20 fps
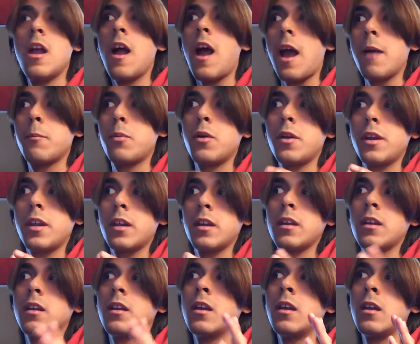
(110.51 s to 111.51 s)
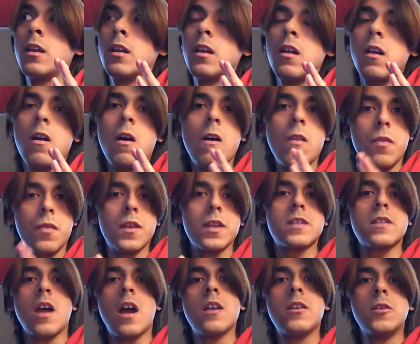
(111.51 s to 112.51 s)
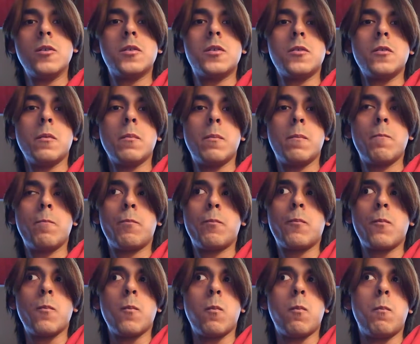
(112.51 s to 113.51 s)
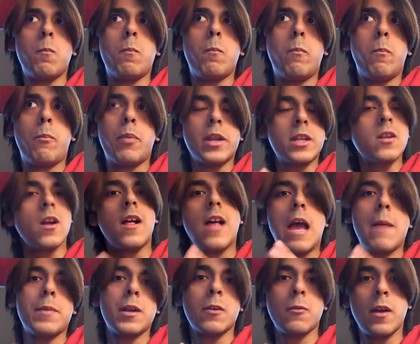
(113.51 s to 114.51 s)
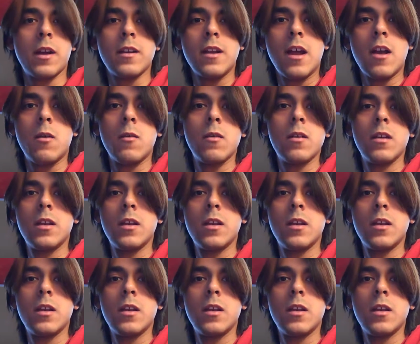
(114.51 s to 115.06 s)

I'm putting this on YouTube, but it's all happening right now.